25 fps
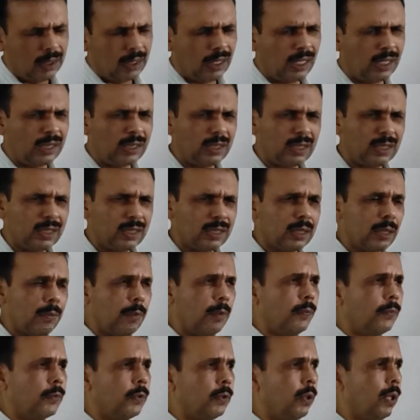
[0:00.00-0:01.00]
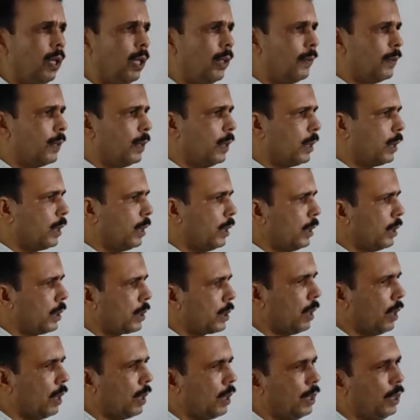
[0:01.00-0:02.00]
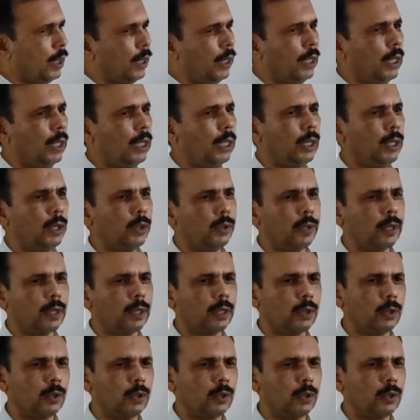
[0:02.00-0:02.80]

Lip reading: I think some of you have written already in your